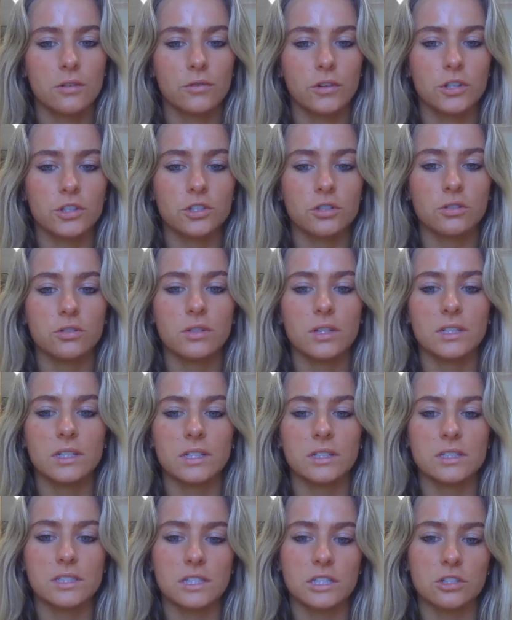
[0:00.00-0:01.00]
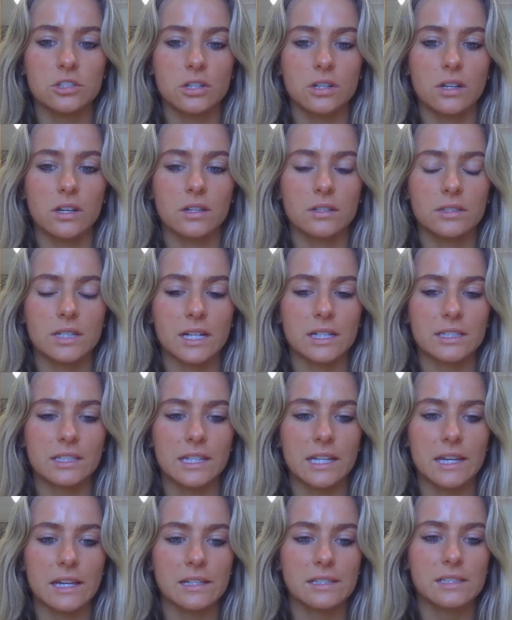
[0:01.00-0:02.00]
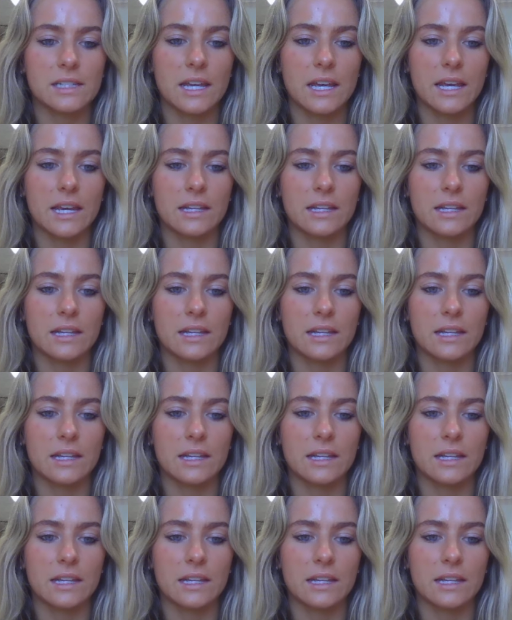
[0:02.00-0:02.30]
regional anesthesia techniques,